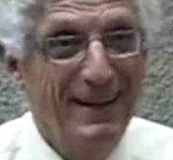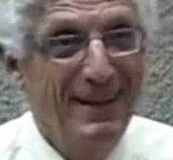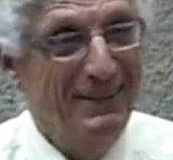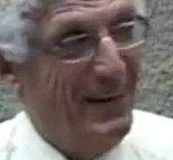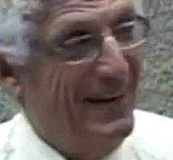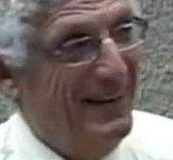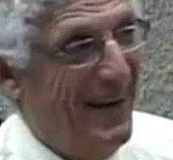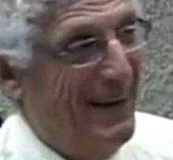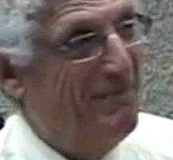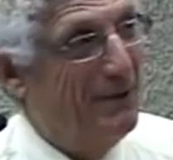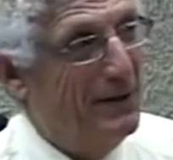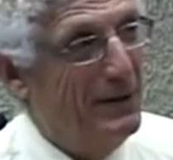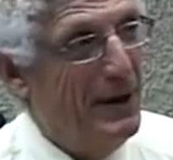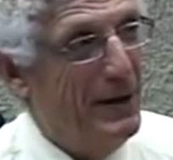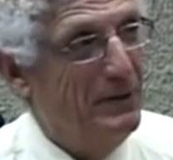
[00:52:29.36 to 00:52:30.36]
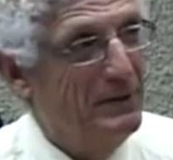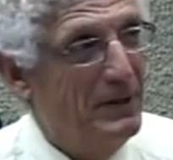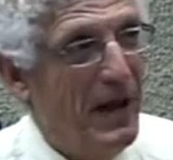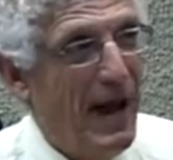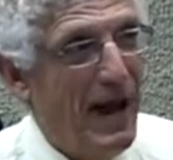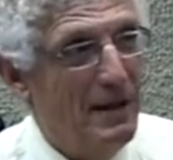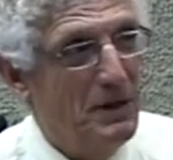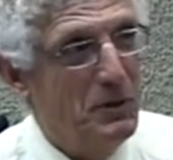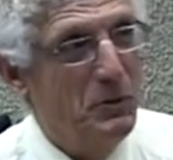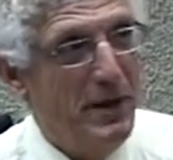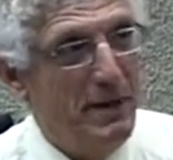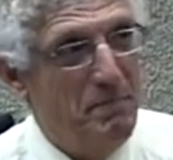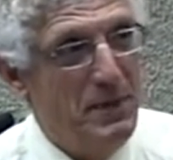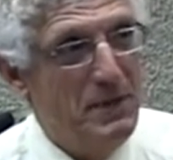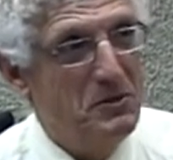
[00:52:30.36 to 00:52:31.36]
Right? I figured out how to
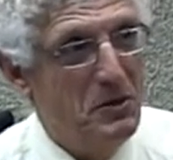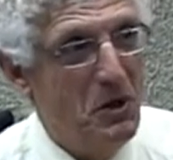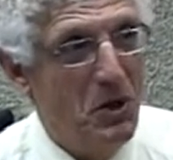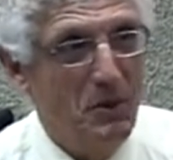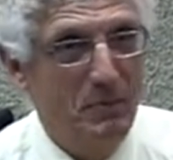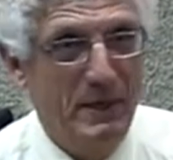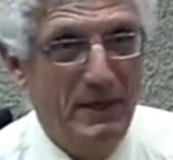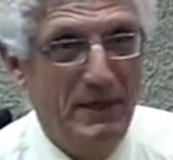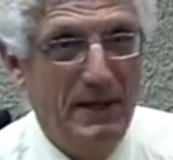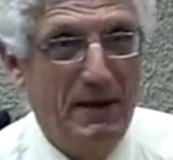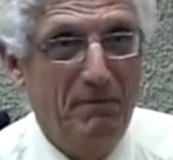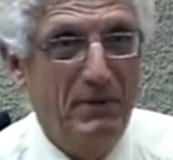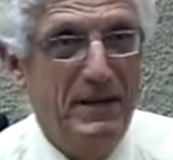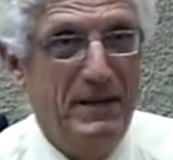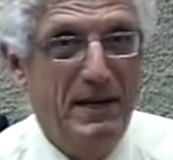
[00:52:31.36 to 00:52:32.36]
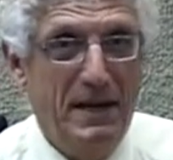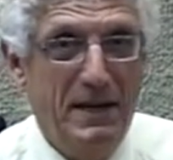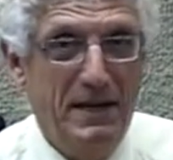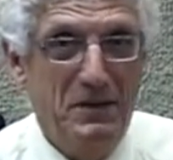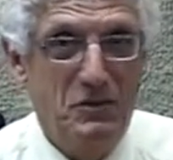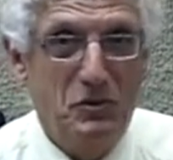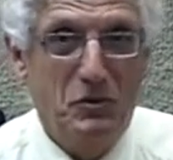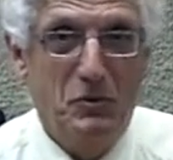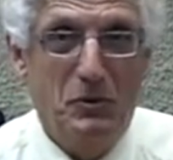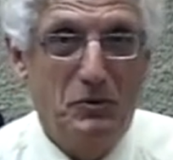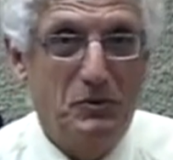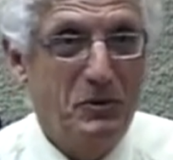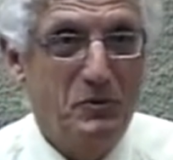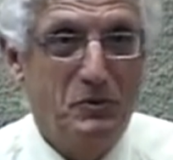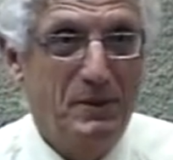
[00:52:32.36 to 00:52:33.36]
create peace and harmony in every Canadian school
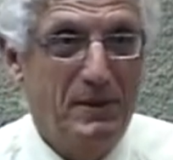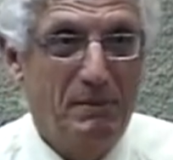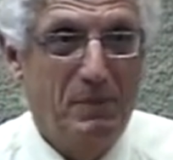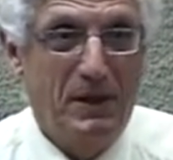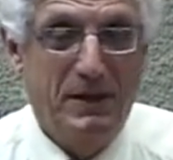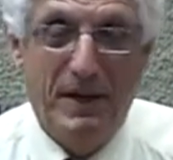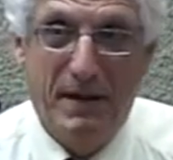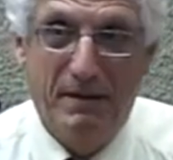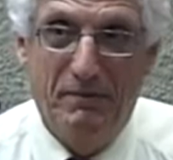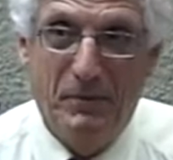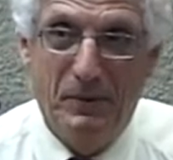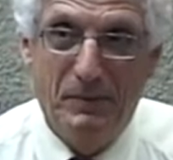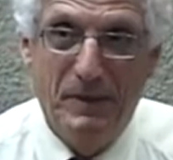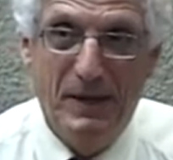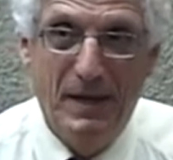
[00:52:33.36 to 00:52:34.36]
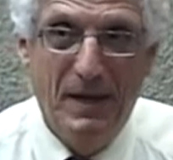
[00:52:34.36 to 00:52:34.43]
just with a bloody headphone.